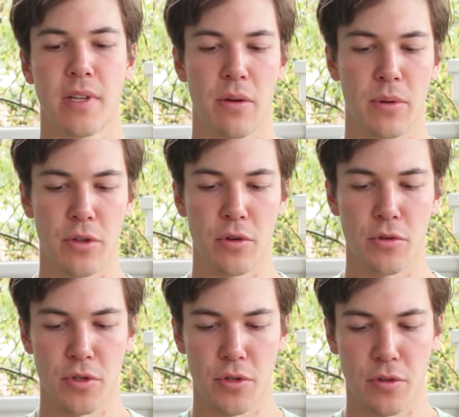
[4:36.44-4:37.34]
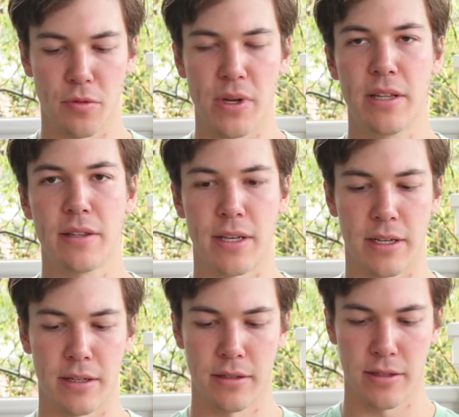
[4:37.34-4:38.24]
And with those 3
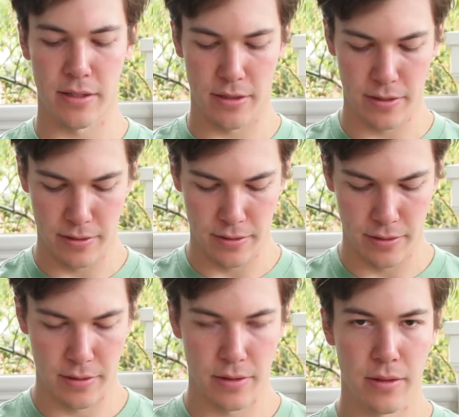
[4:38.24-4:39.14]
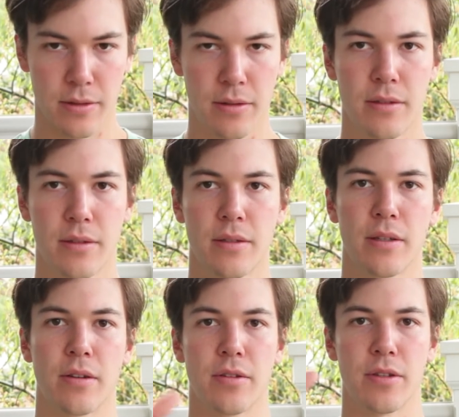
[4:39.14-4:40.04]
things,
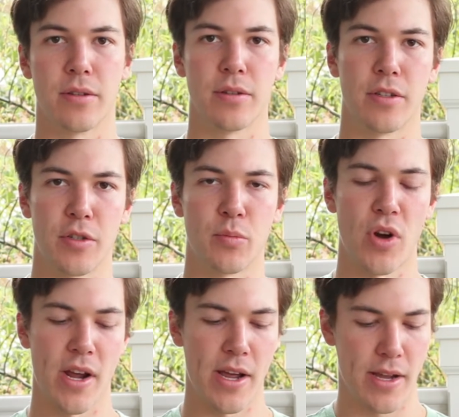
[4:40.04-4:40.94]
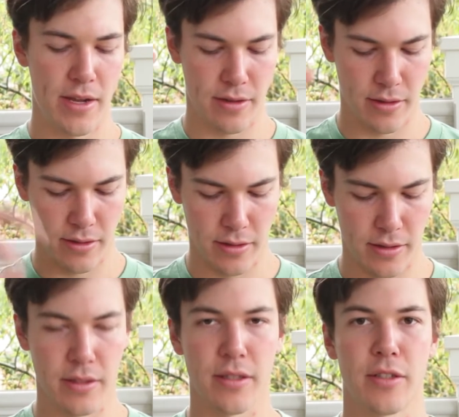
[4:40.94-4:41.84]
you know, the spray,
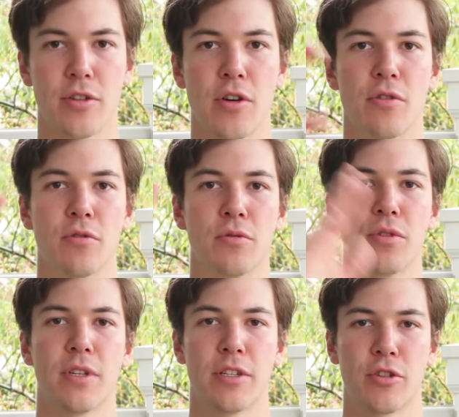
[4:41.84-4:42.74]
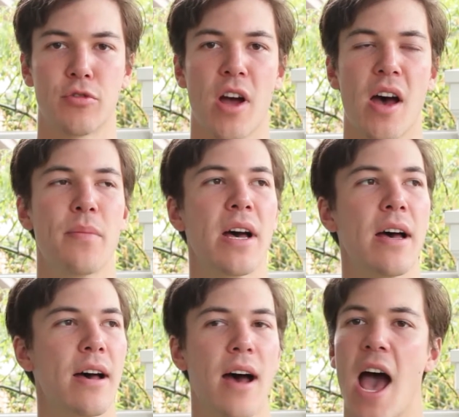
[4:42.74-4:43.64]
the stones, and the strop,
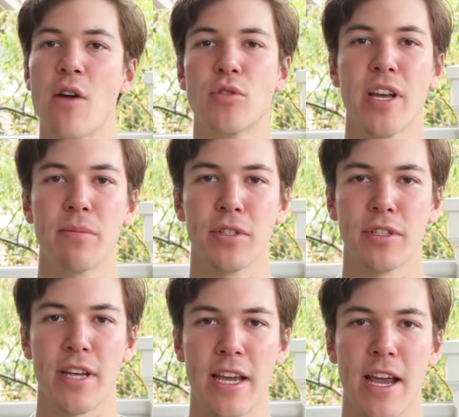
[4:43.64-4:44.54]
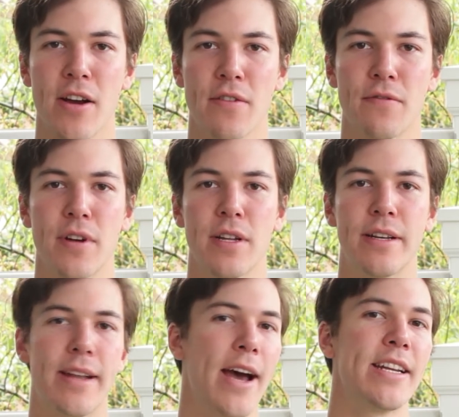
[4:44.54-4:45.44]
I was able to take care of
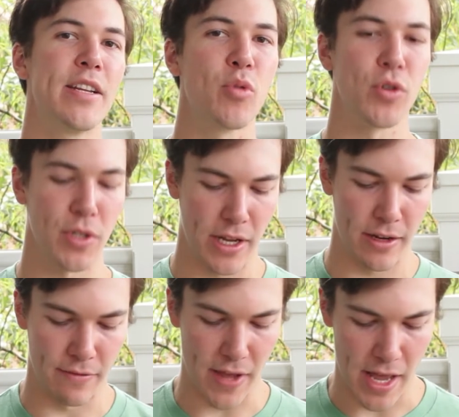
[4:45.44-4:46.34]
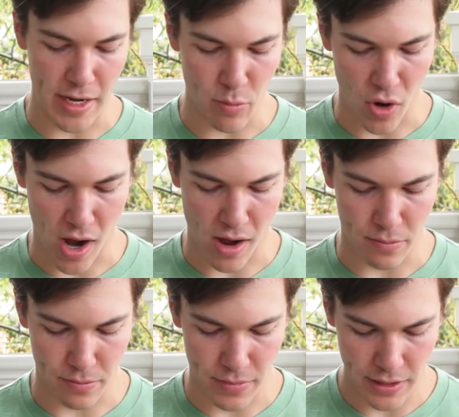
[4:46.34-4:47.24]
90% of any
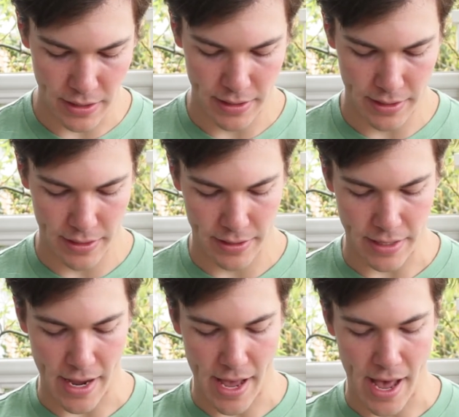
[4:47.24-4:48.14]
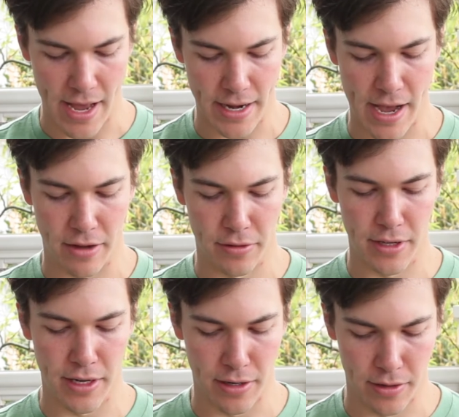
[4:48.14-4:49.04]
problem that I had out
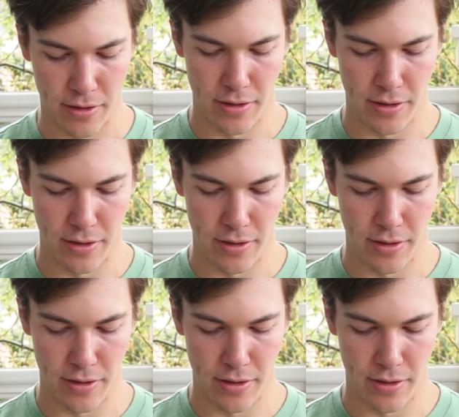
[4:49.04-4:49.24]
there.